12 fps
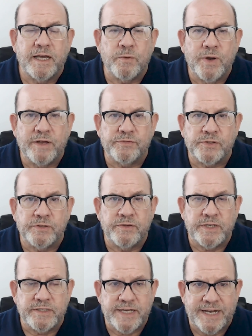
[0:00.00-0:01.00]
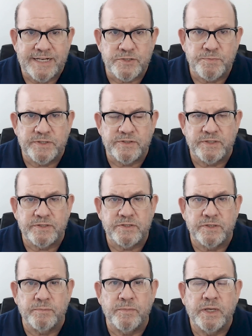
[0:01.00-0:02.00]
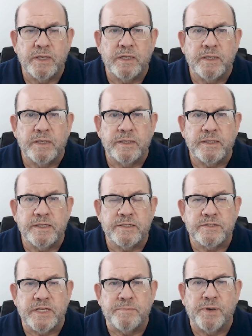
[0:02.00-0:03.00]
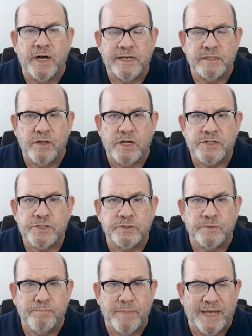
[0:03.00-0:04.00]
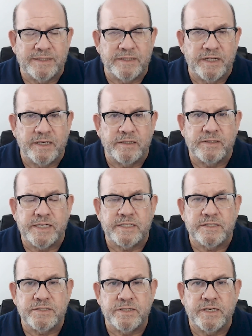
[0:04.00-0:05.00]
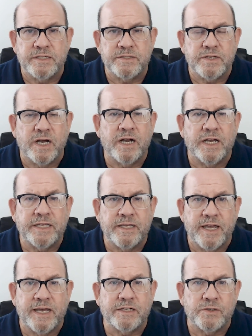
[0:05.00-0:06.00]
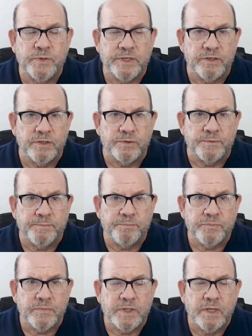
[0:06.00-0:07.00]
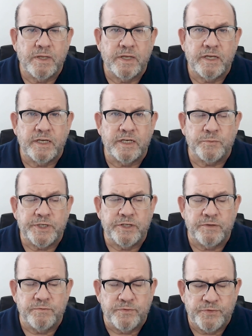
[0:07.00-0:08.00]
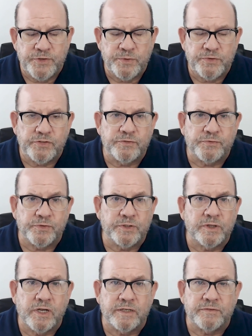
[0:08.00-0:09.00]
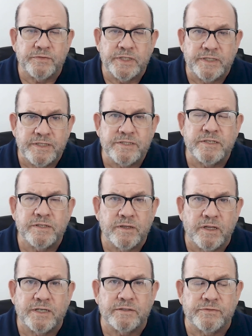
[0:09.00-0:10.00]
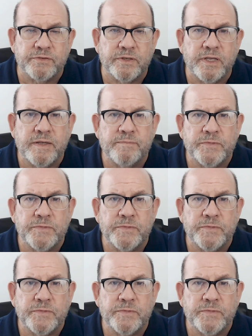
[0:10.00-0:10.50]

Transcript: However, the attachment system is a biological mandate that says, I can't quit you. And we confuse it for love. It isn't love.